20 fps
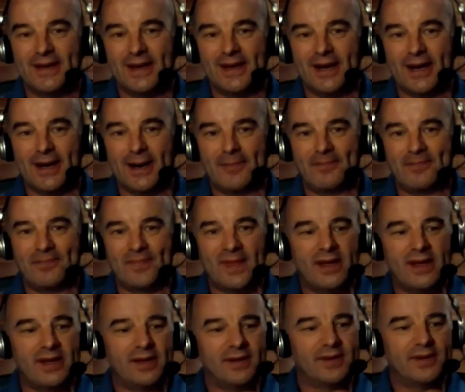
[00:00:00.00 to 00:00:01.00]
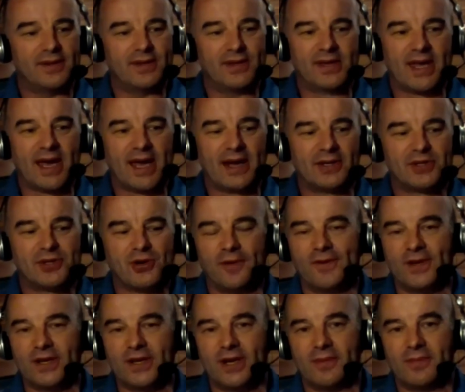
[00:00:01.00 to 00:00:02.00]
The
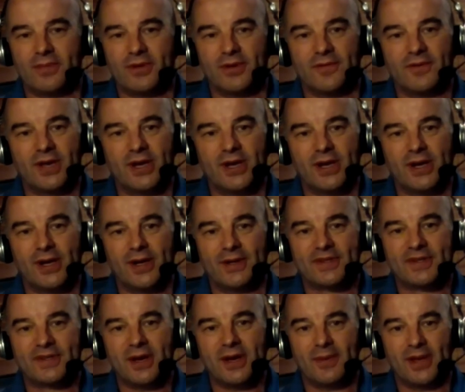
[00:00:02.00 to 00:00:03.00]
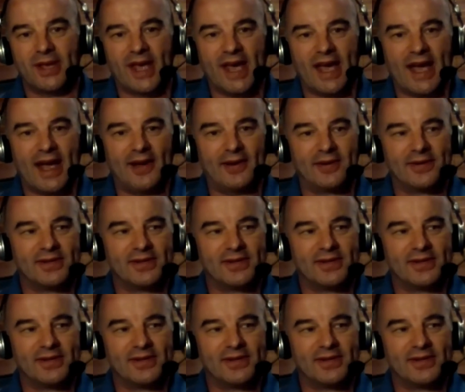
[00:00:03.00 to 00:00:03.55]
catastrophic number of girls coming out